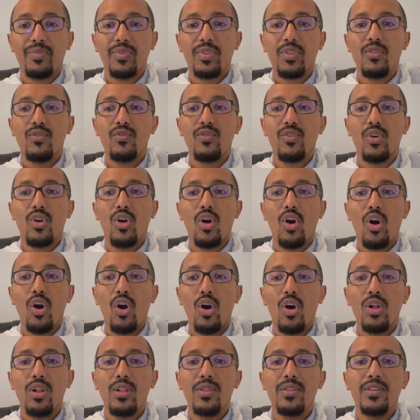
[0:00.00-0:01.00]
for
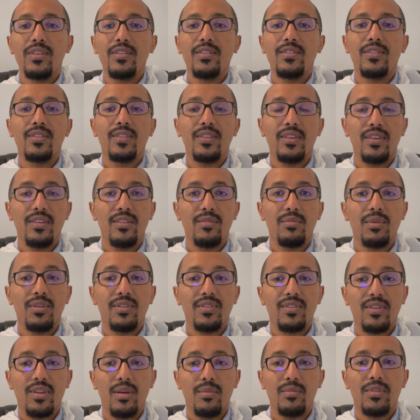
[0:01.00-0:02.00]
all these things
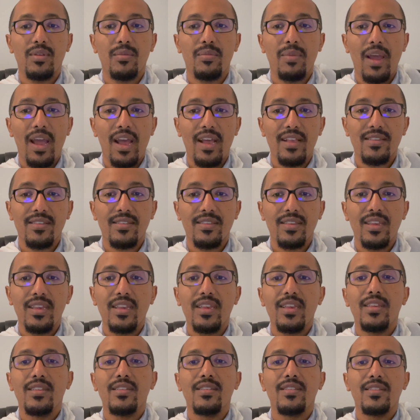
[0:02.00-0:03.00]
must come to pass.
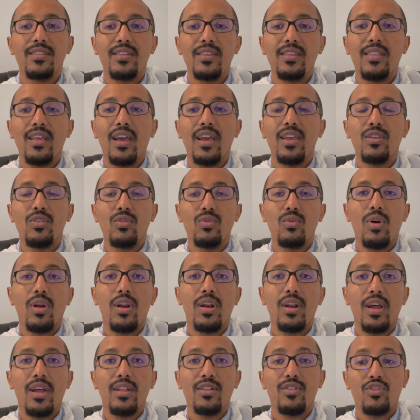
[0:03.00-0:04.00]
See that you are
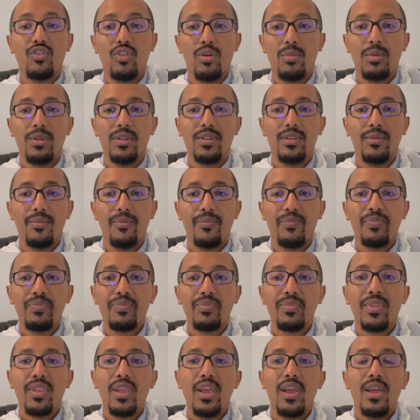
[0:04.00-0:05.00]
not troubled."
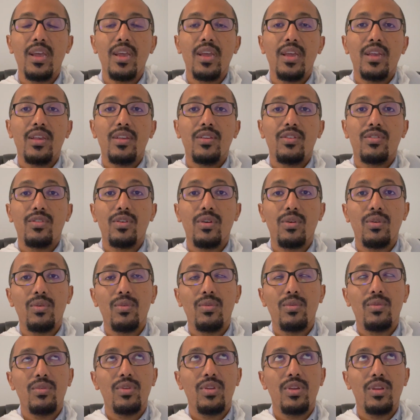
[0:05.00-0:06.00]

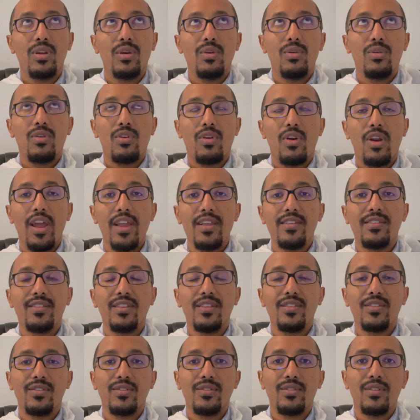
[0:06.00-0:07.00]
So Christ
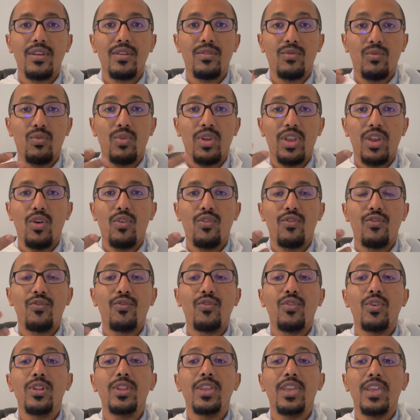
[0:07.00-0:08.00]
is,
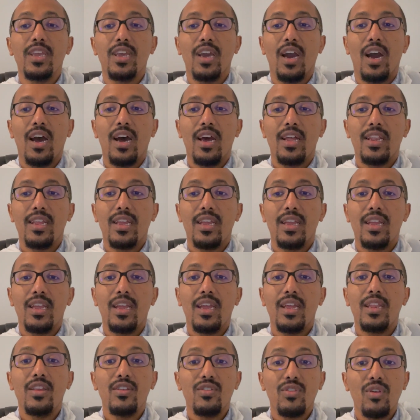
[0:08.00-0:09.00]
fully God,
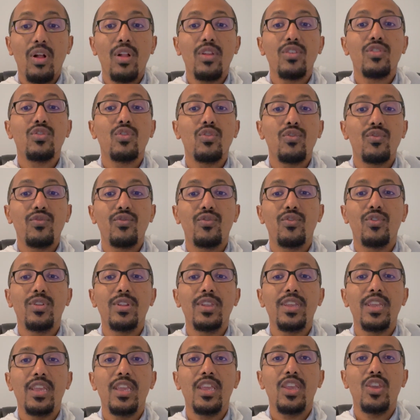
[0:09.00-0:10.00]
and he's also
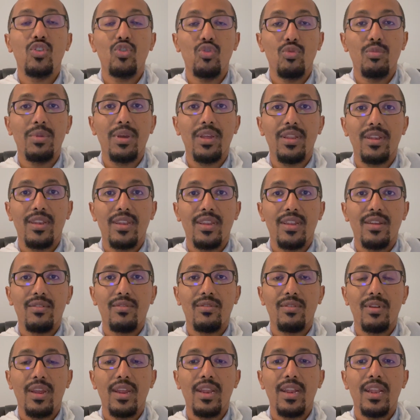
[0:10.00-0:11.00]
fully human,
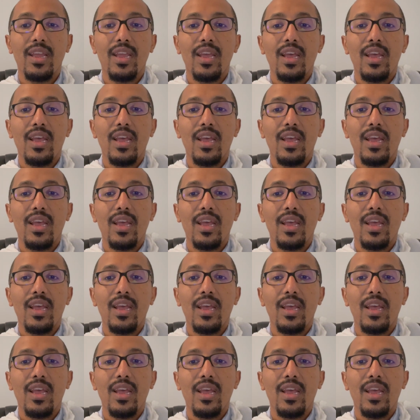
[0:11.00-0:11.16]
right?